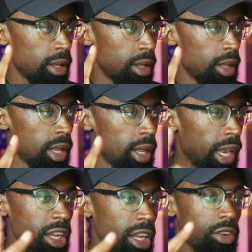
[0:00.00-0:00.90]
Like,
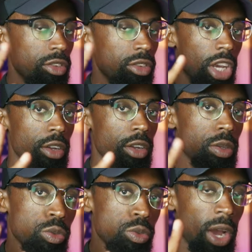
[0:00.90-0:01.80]
share,
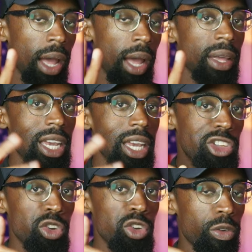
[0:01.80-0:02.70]
subscribe. Hit the
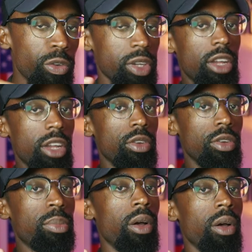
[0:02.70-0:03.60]
notification bell